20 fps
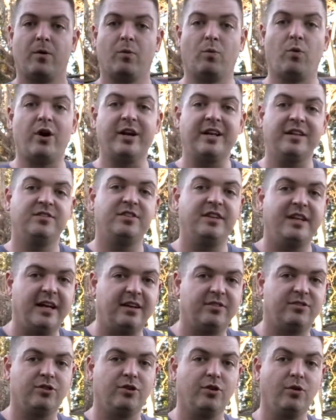What is your
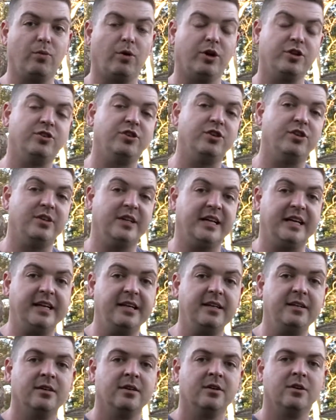next deal? What do you
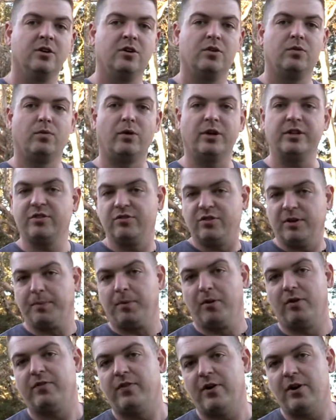need? What does your
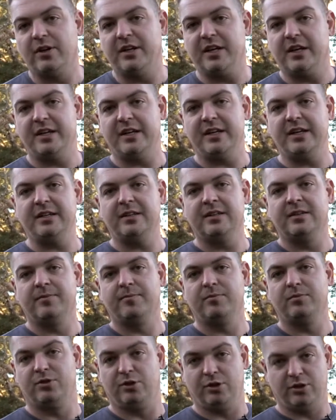portfolio need?
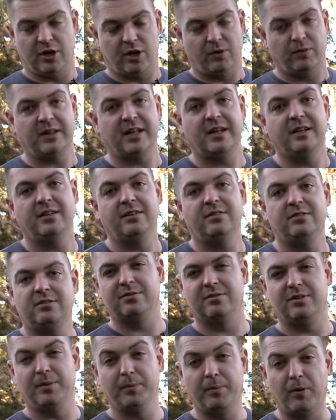Do you know what that is?
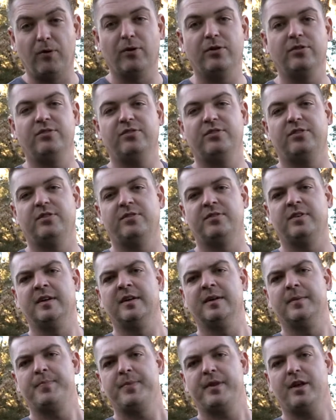The importance of
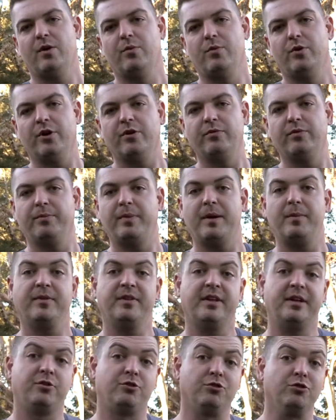you know, working with people
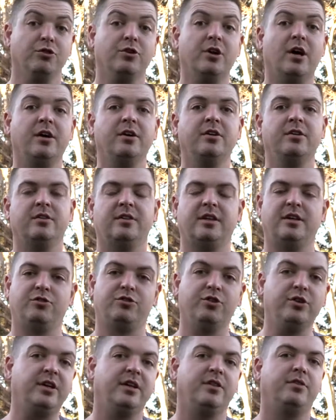that do know, that
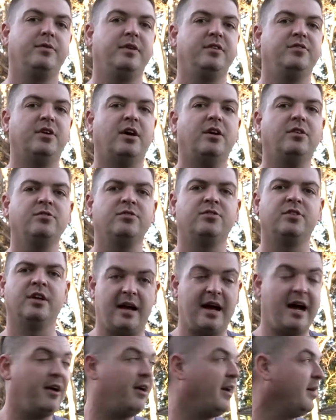do get the results,
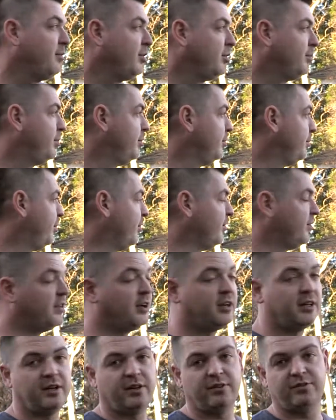are able to put
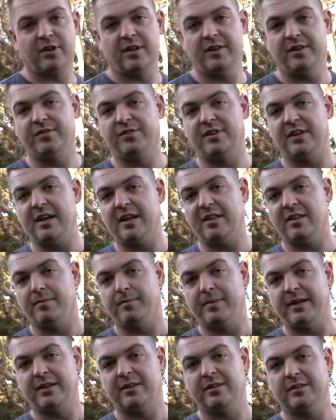portfolios like this together,
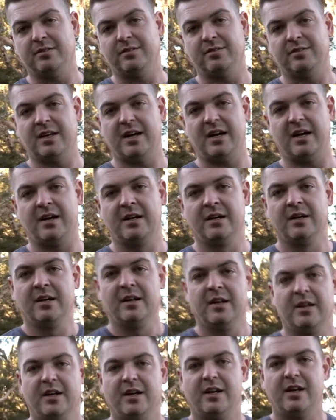because
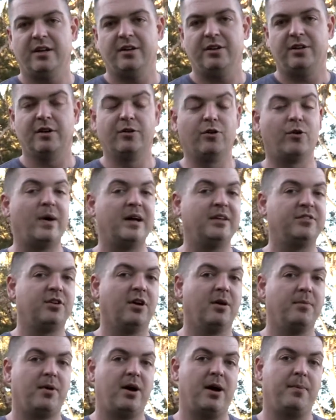you know, you can always
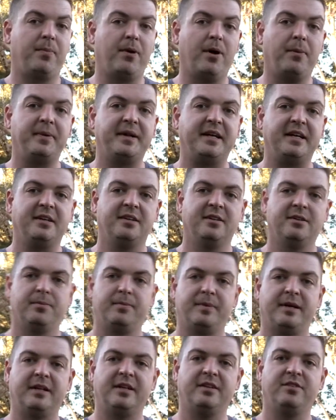go and buy a property,
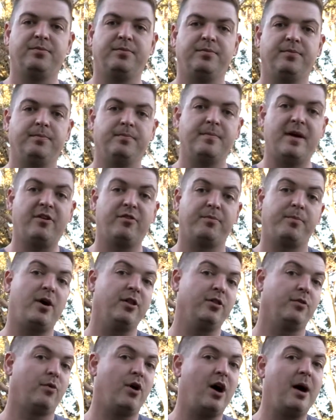but it's a matter of
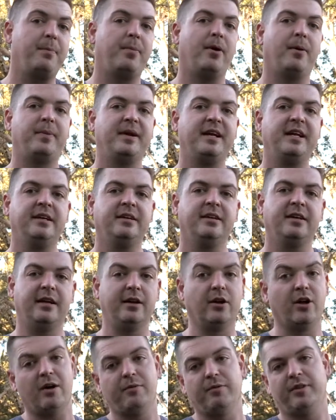buying the right property
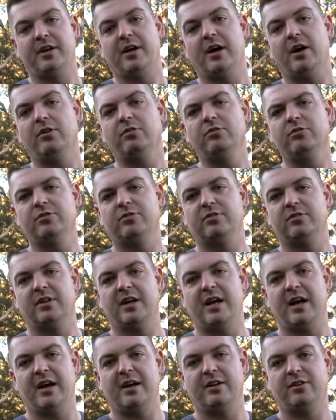in line with your goals
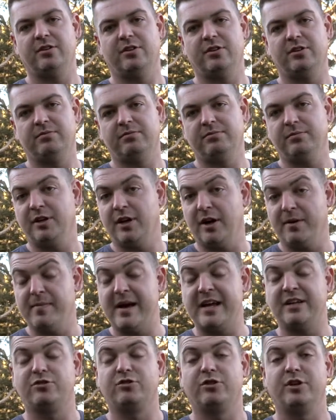to you know,
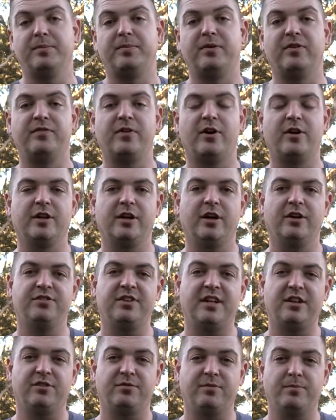make sure your portfolio is
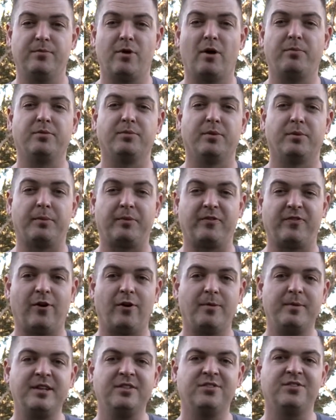at its optimum
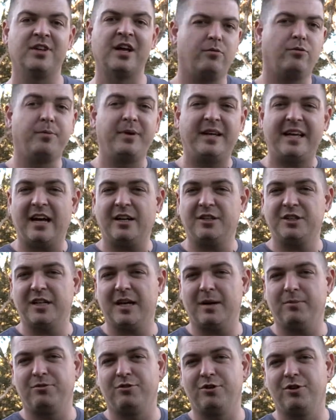performance. We'll be catching
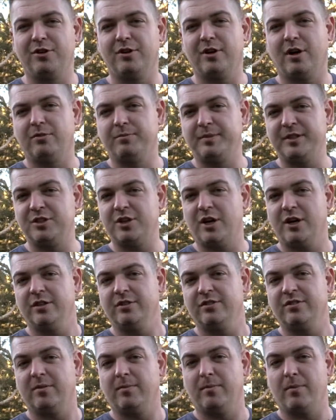up soon. I'll be showing
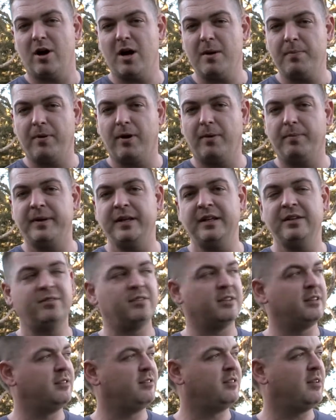you some of my properties
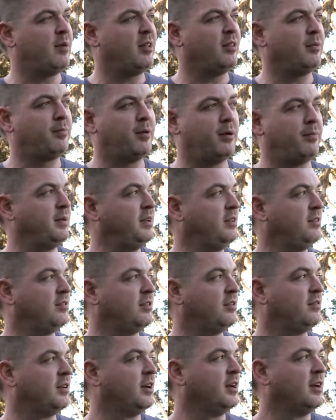and some other properties
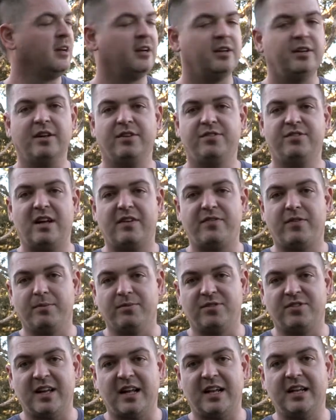of you know, stuff
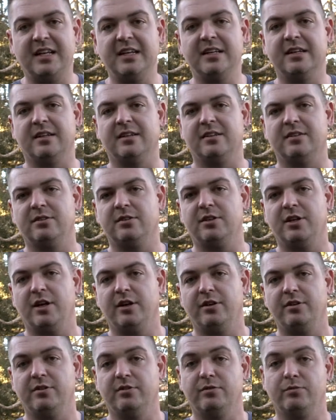I'm selling, and you
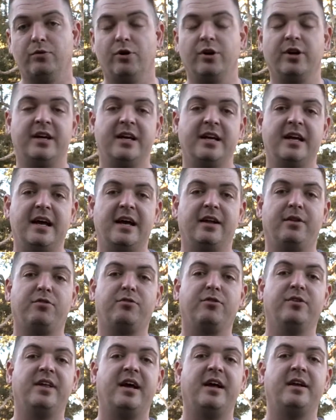know, working out
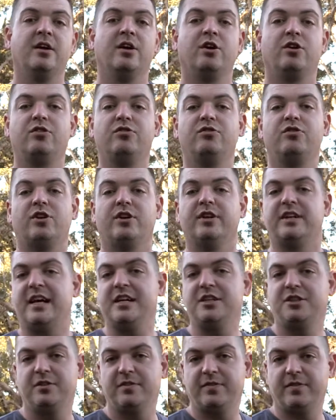through that
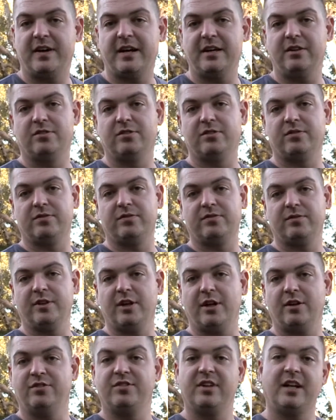consolidation phase of you
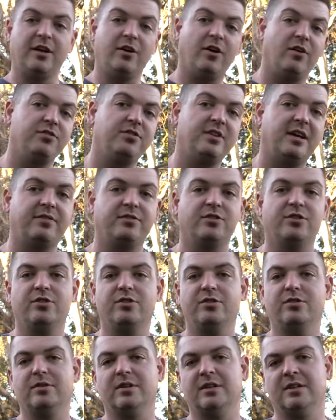know, selling off stuff
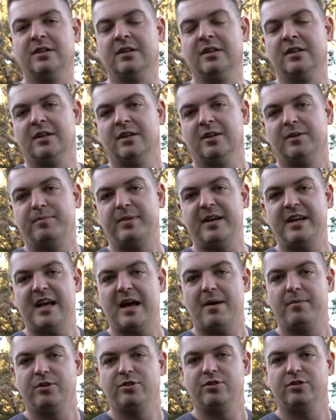too, and being
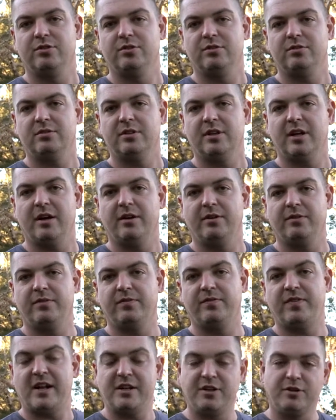able to you know,
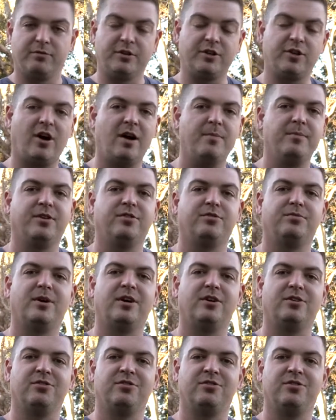fund your retirement as
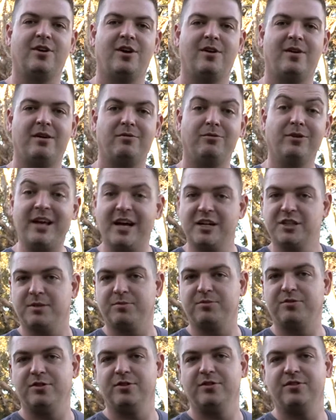well. So we'll catch
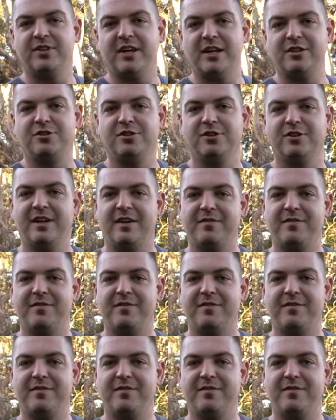up soon. Stay tuned.